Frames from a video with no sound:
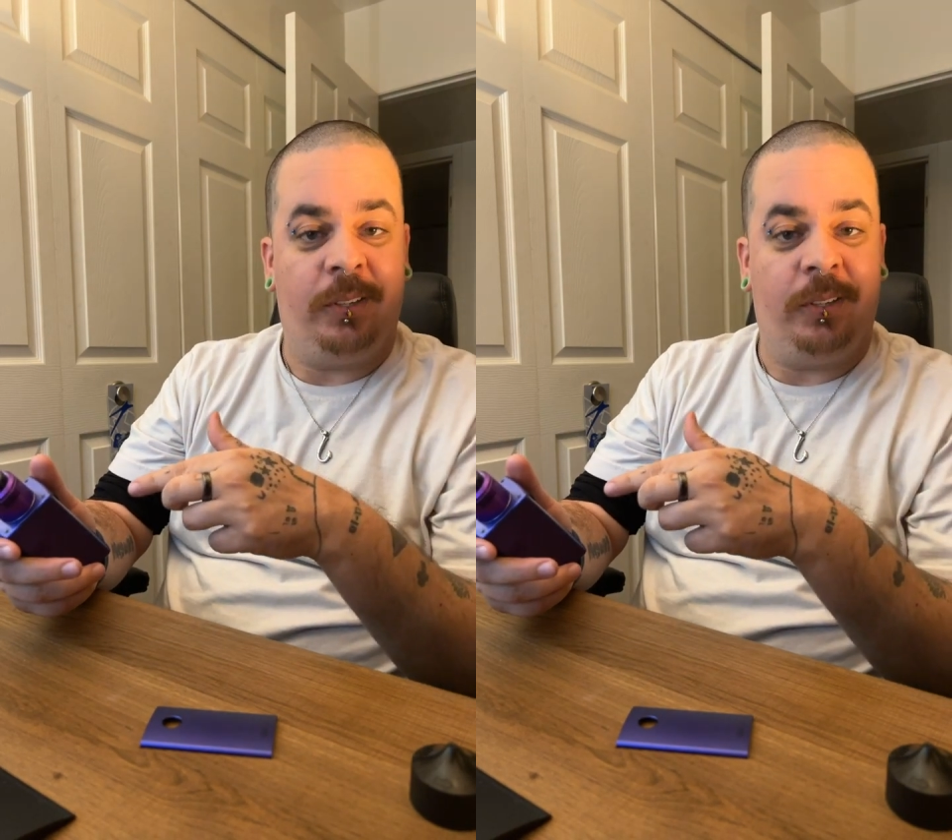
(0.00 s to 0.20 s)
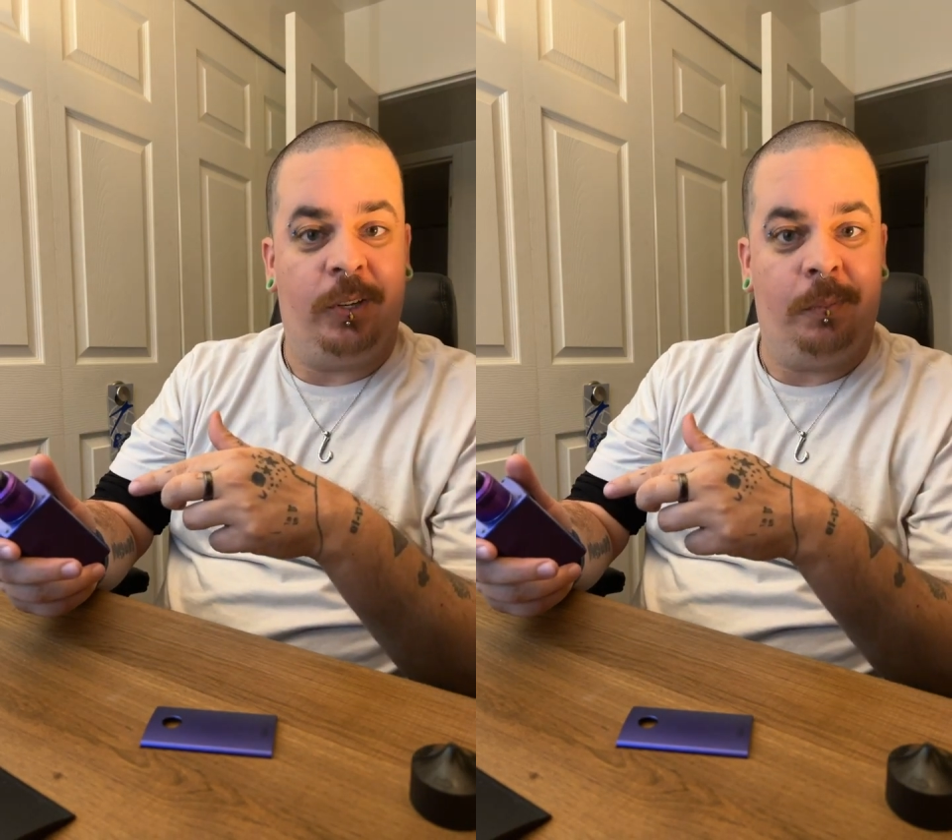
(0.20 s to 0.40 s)

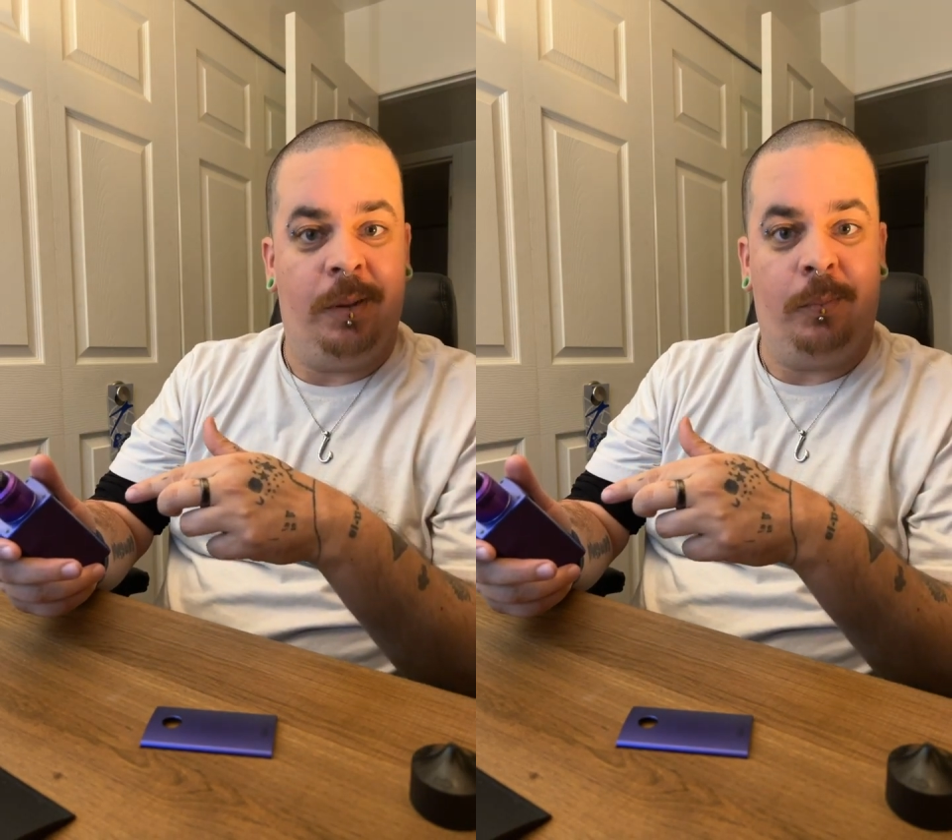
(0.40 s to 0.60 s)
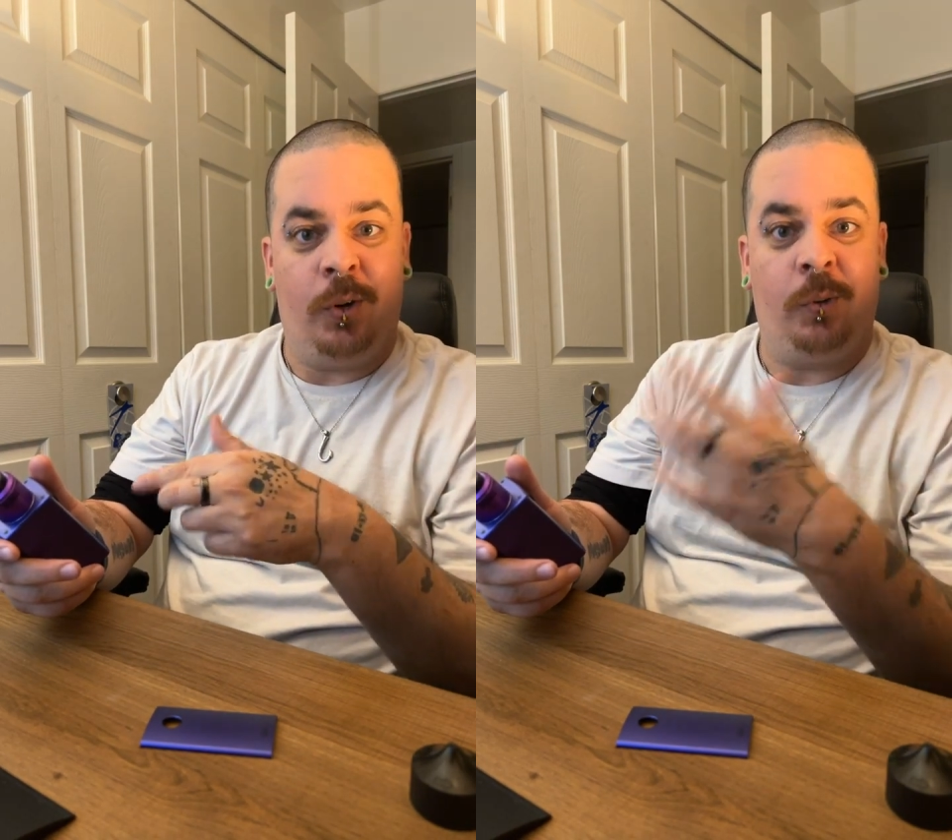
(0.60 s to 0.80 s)
a little
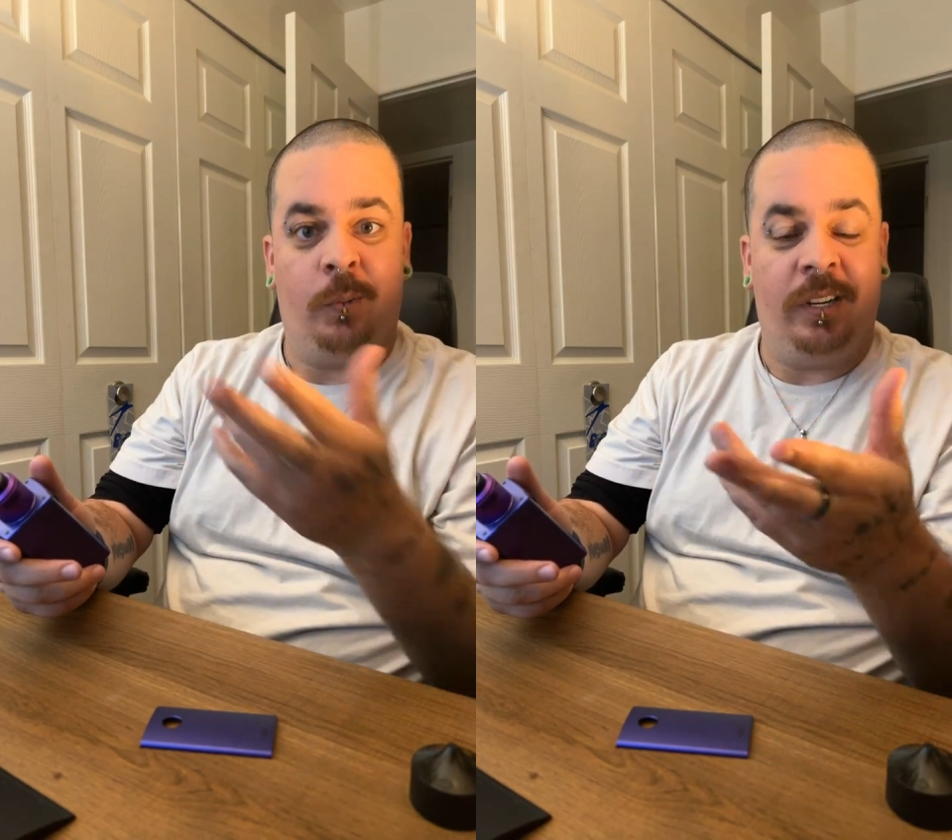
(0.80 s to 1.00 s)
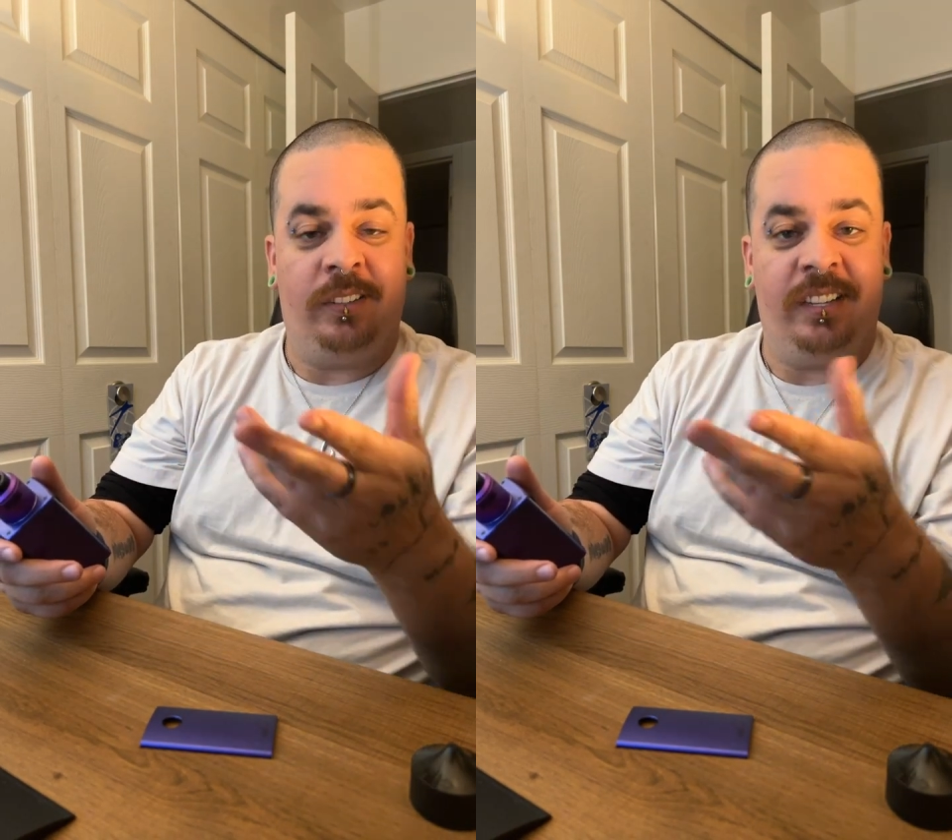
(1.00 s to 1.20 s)
bit more,
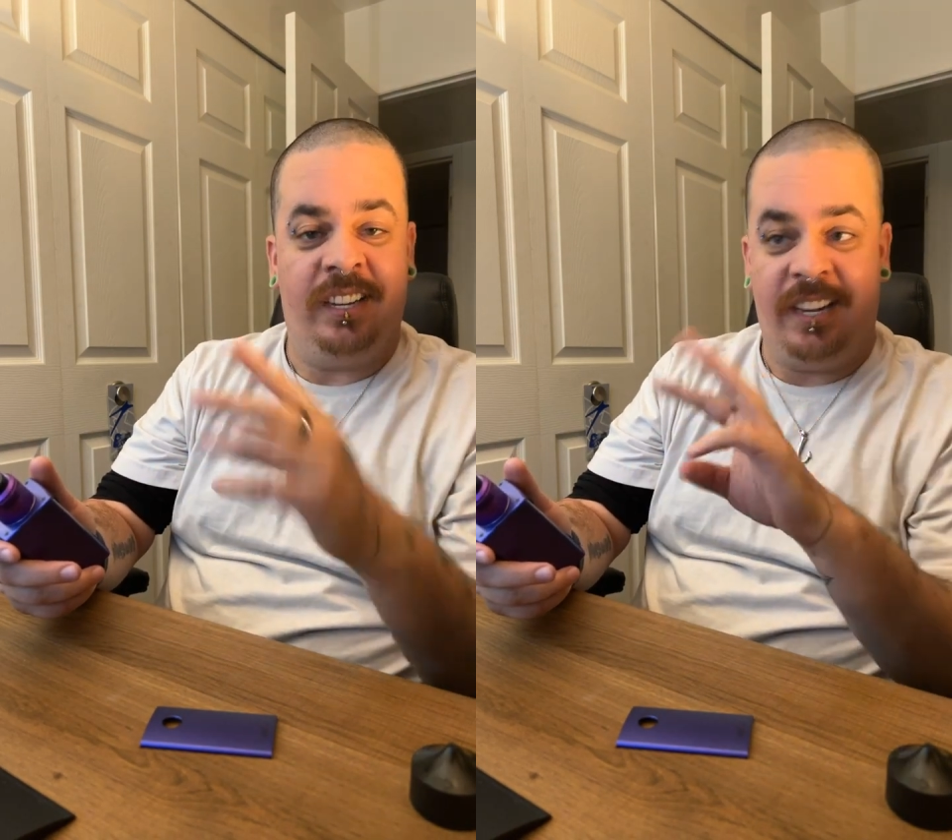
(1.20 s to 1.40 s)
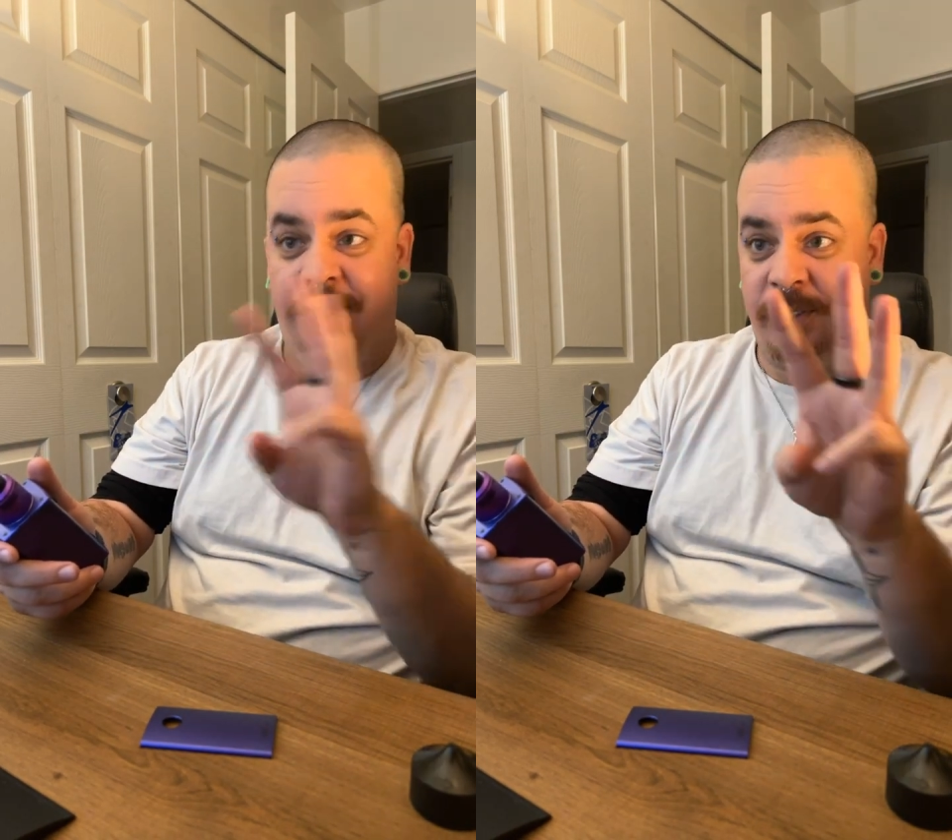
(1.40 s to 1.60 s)

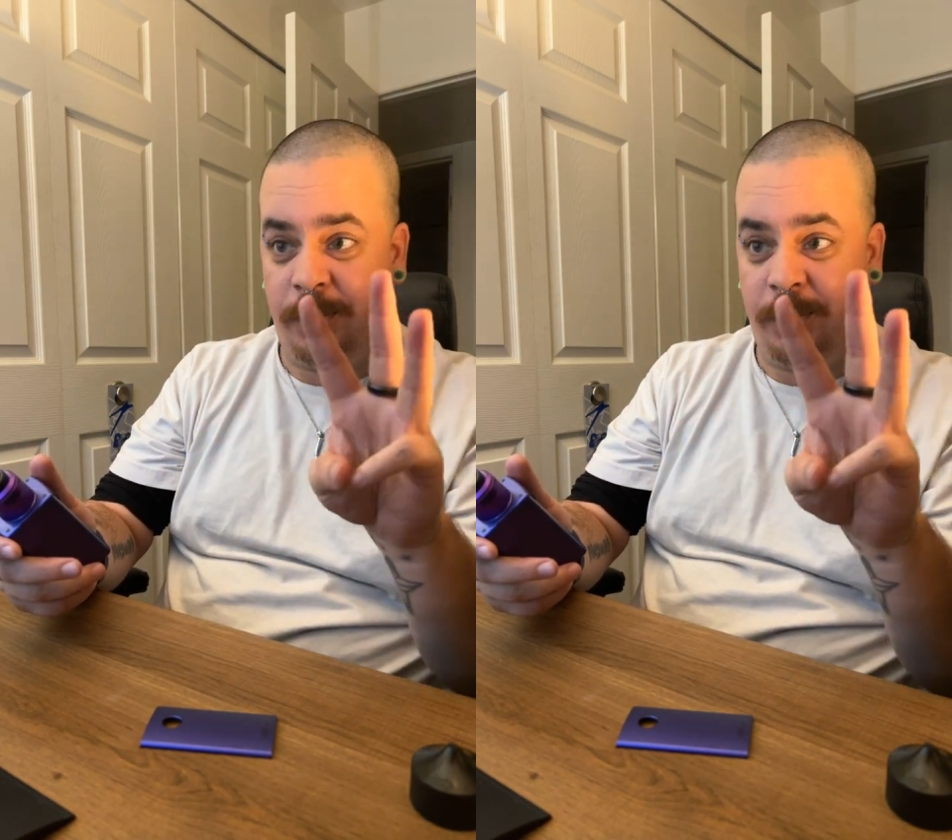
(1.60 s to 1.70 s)
weirdly enough.